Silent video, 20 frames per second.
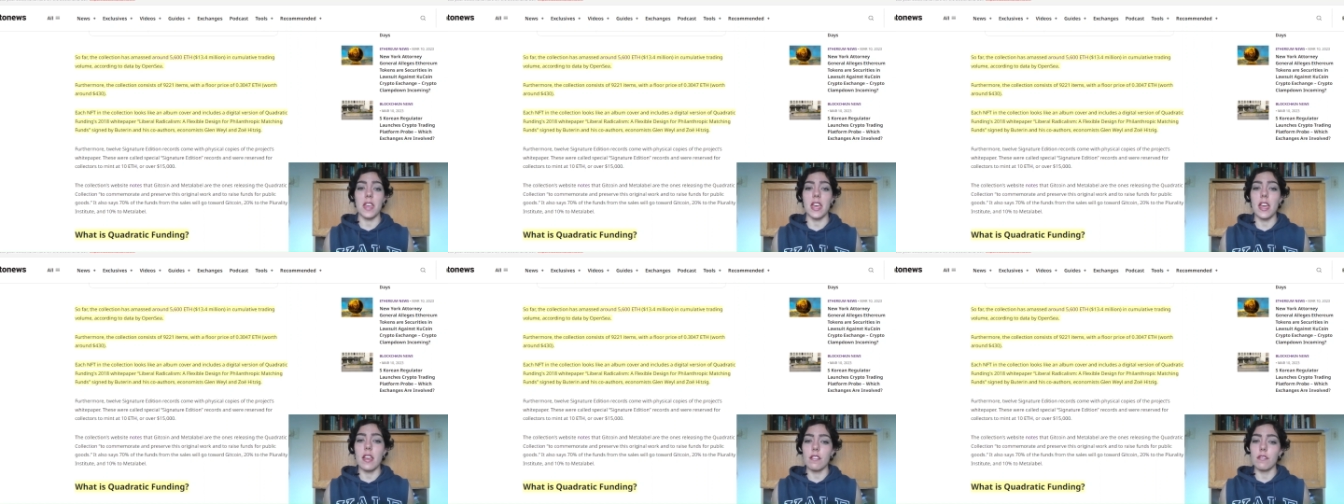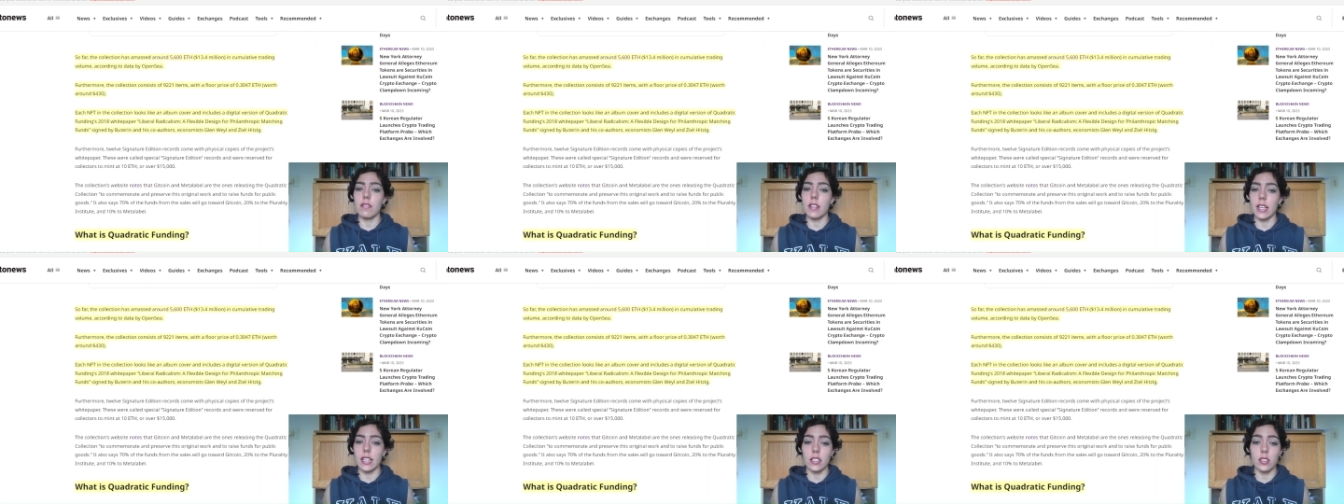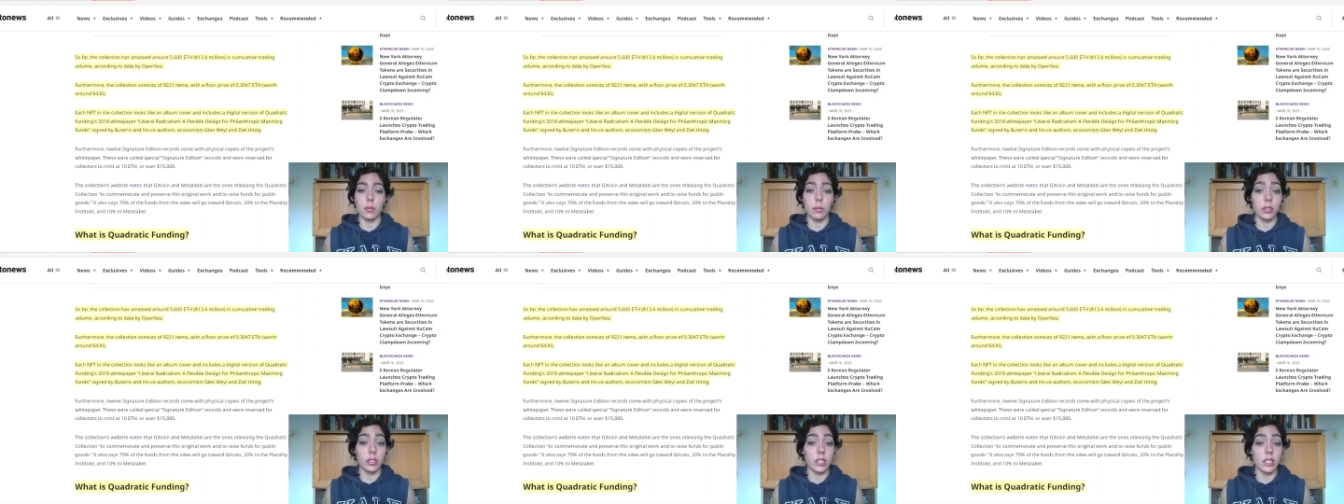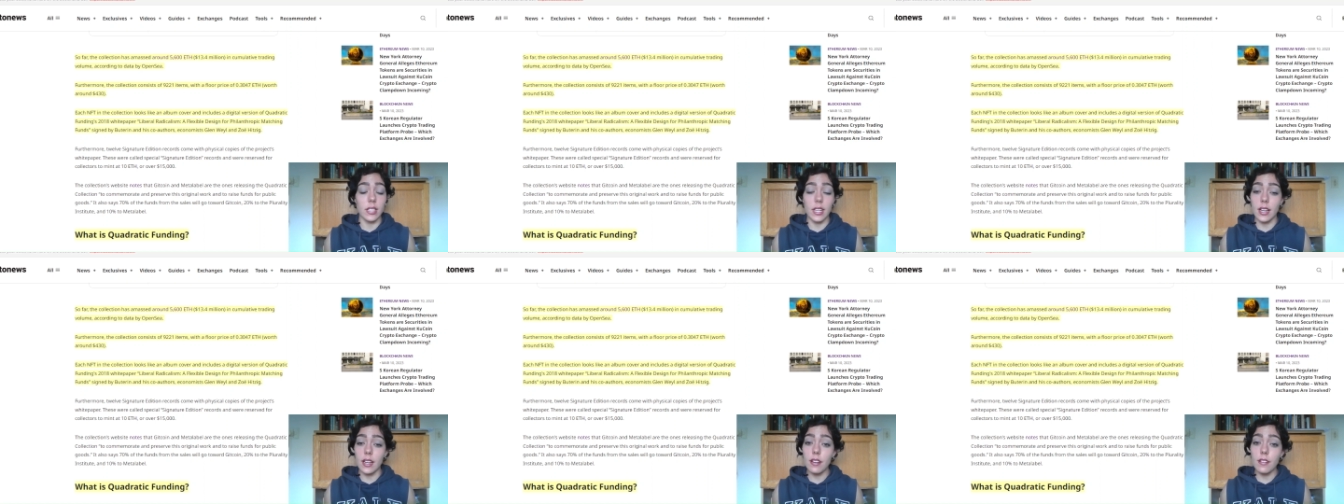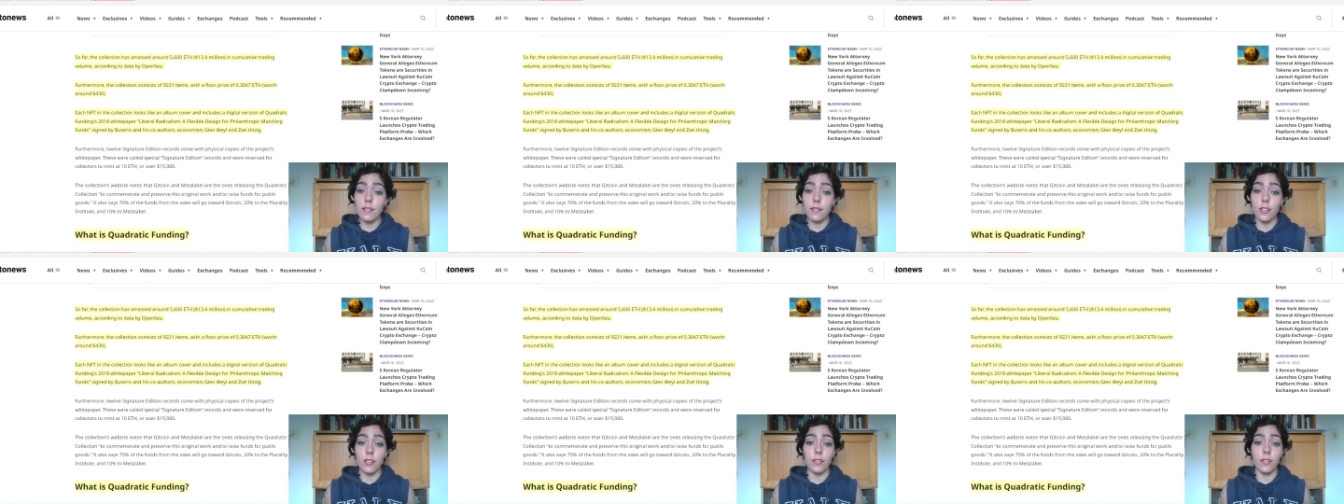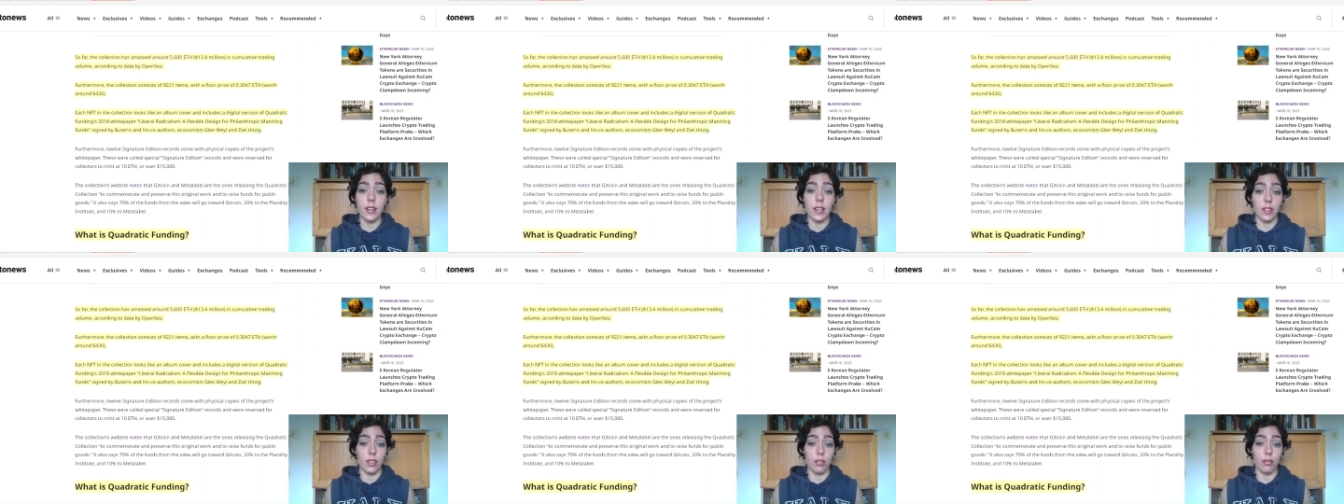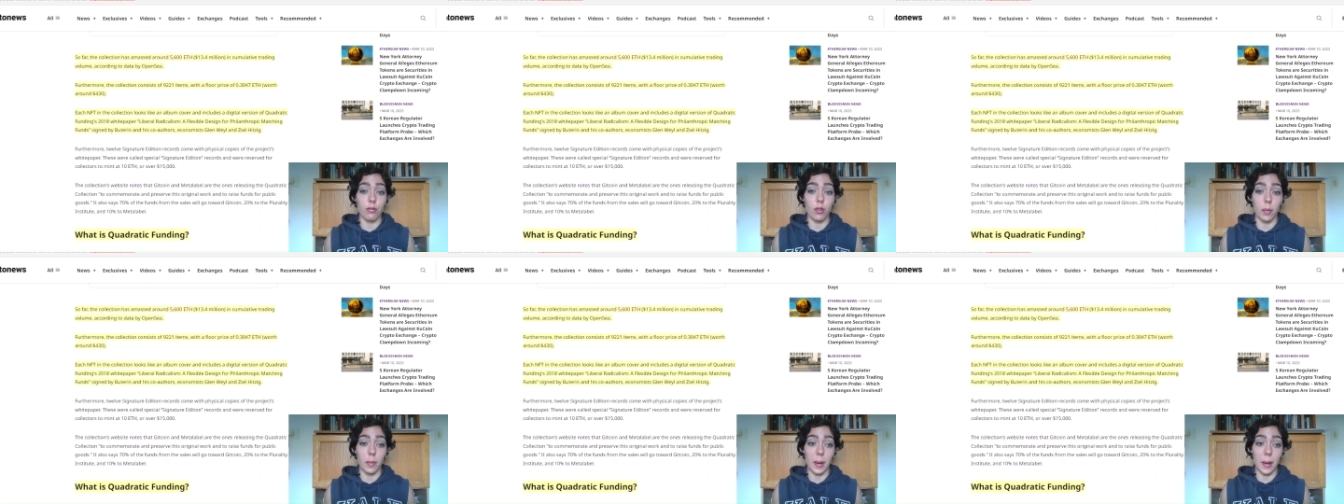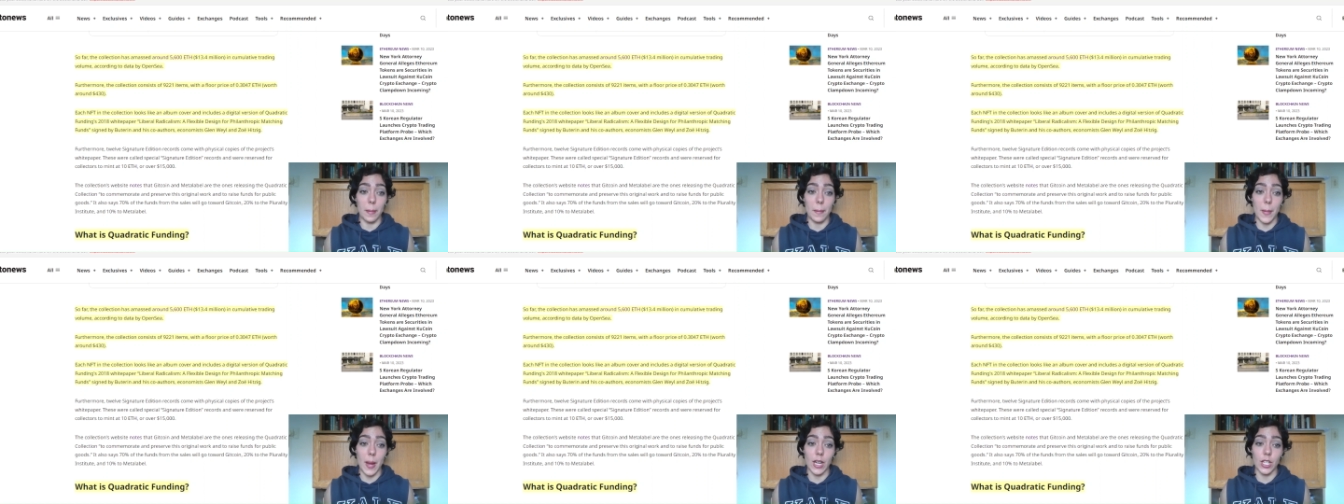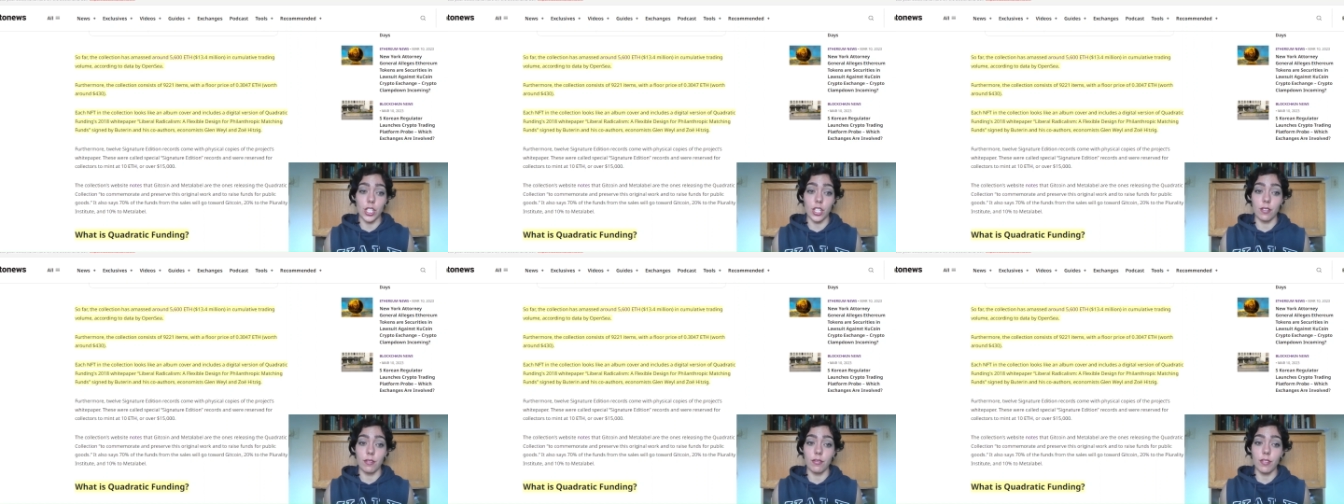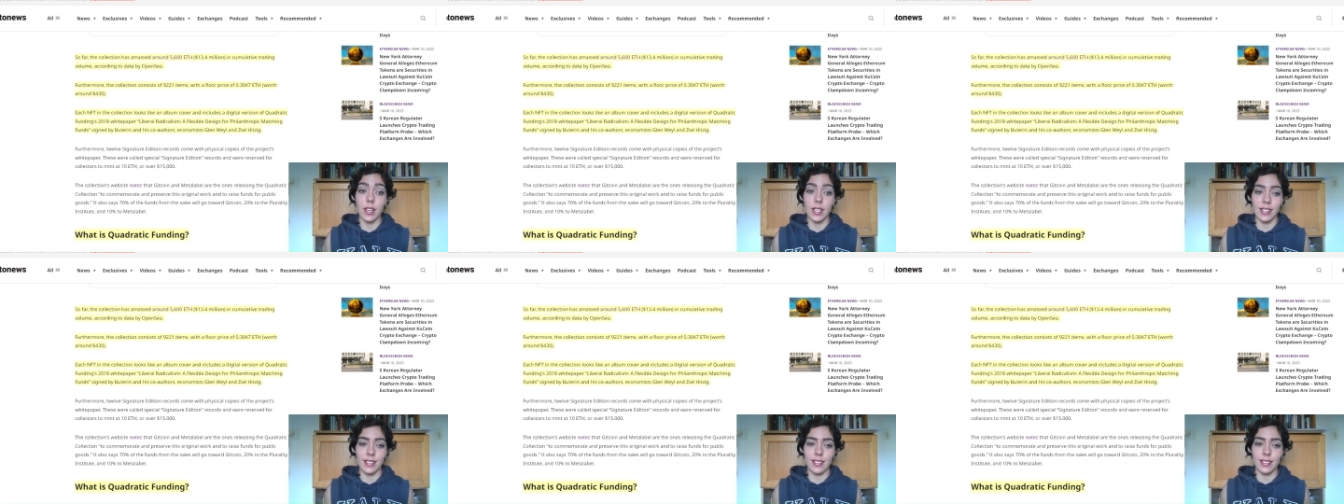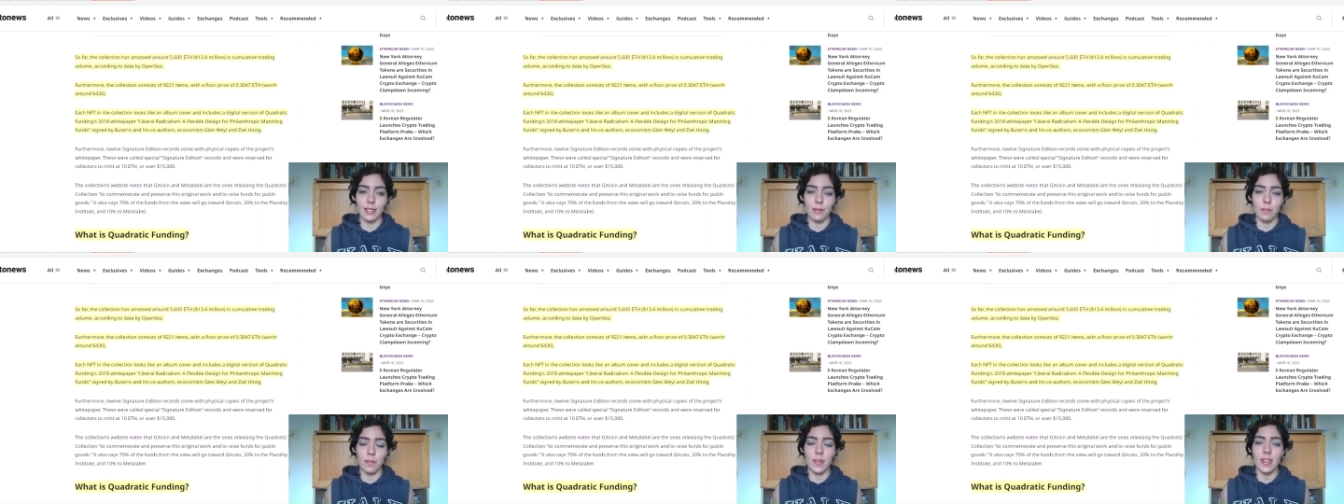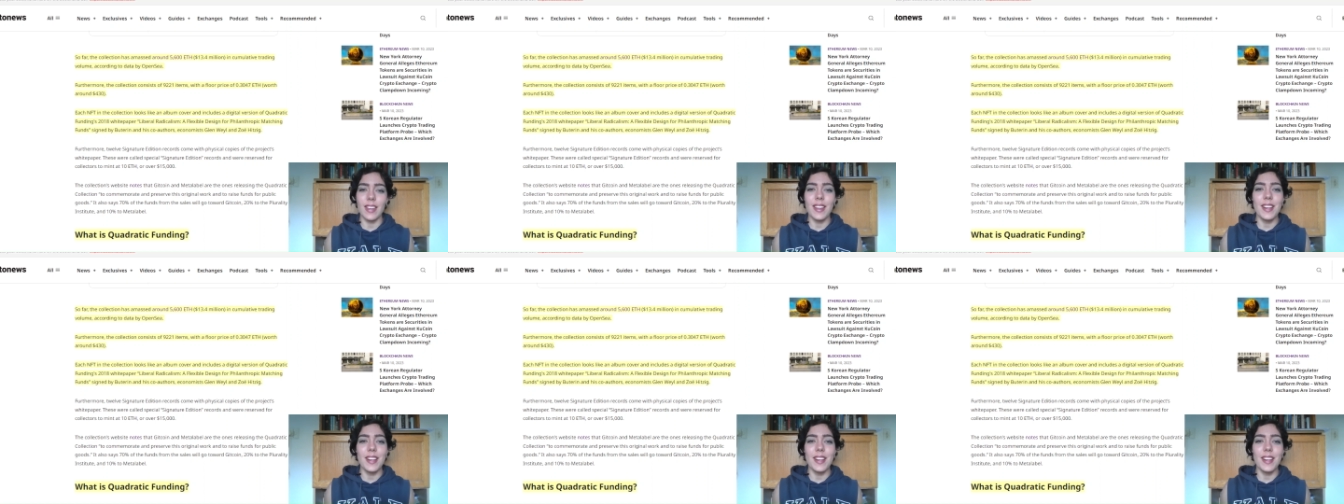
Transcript: a flexible design for philanthropic matching funds,